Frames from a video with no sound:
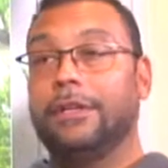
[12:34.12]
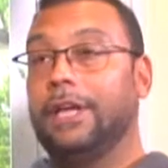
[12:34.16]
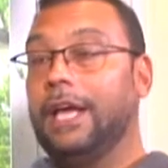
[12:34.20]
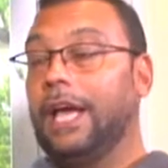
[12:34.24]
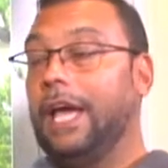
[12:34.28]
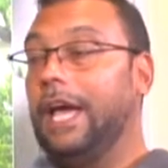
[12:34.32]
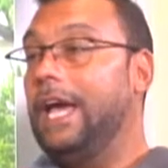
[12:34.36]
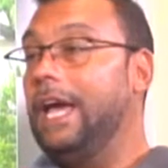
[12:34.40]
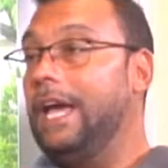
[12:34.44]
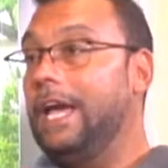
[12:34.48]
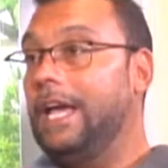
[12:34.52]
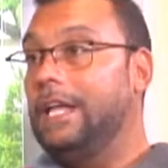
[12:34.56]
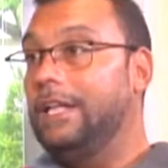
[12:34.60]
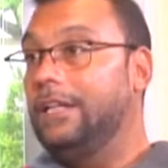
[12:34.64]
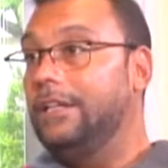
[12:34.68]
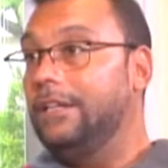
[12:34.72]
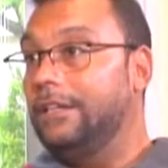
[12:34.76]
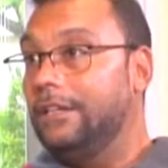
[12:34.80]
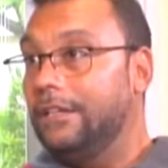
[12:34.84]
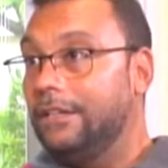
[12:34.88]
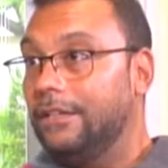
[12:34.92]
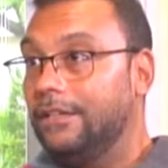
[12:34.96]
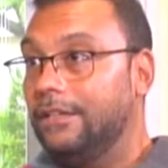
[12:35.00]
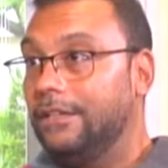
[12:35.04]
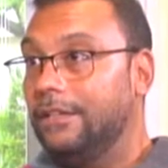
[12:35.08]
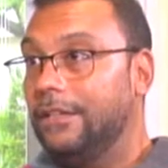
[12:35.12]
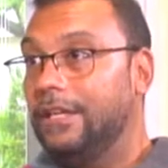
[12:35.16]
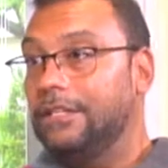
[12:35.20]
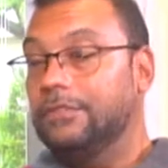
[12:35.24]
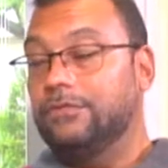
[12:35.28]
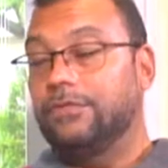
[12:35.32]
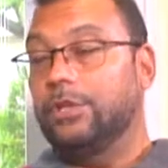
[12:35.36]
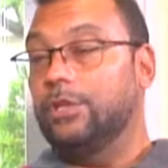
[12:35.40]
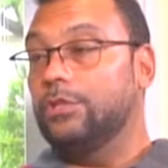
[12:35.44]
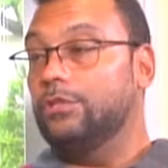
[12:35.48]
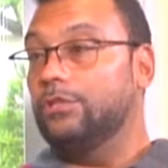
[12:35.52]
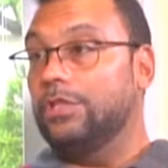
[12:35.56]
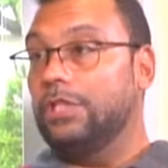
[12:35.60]
and it's
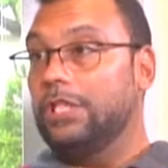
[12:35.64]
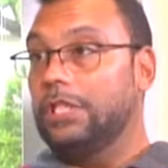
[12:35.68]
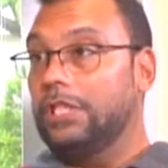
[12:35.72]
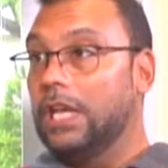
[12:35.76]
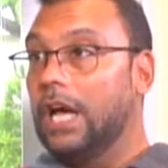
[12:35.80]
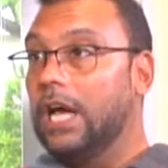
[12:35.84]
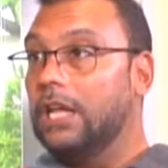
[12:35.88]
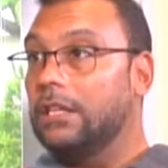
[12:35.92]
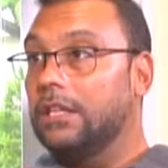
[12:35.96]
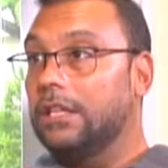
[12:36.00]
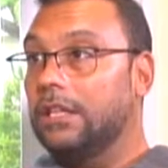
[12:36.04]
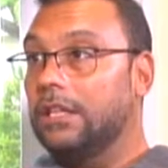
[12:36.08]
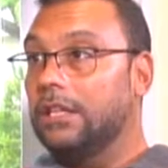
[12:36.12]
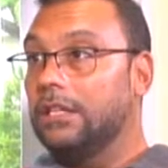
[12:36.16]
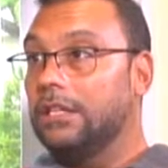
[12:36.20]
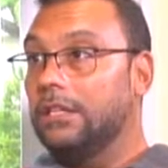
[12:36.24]
virtually nothing.